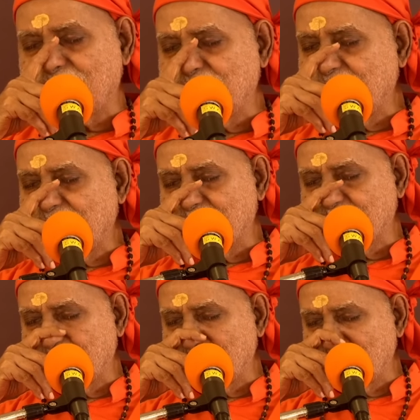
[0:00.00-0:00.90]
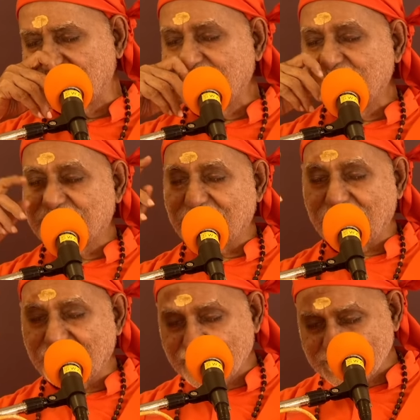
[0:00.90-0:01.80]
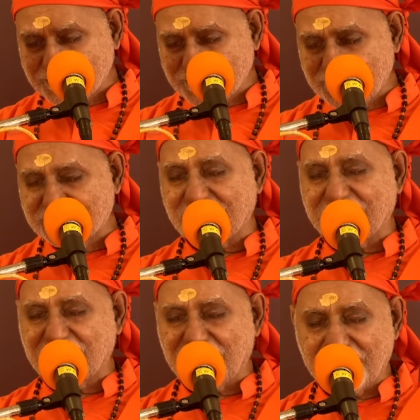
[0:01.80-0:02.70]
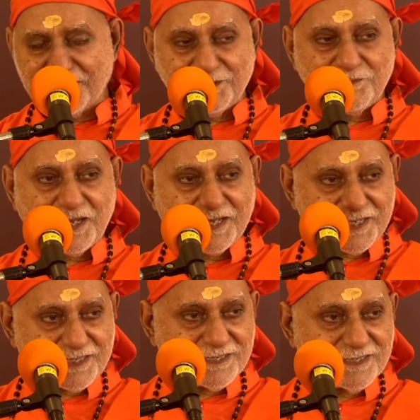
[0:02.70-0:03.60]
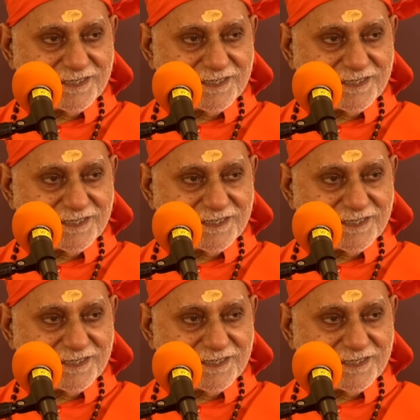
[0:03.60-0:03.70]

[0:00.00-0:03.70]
I am very ashamed. Shreyas is attained by.